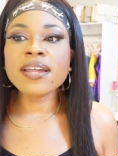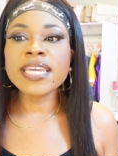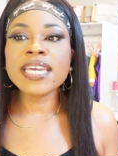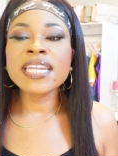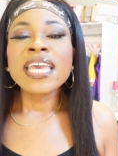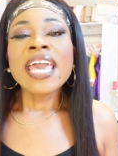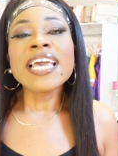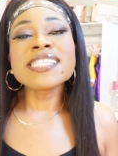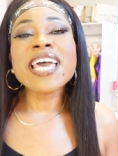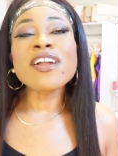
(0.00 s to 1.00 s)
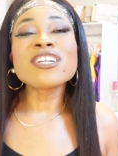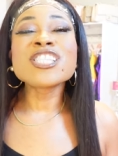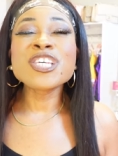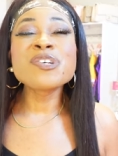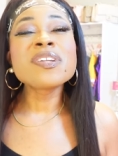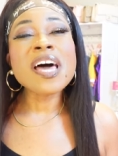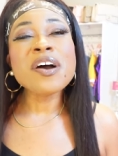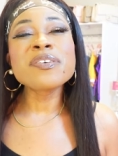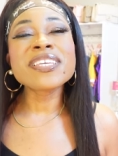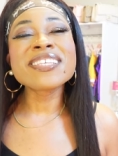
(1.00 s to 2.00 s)
it is they are too
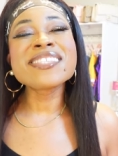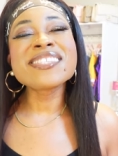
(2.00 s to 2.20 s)
long in the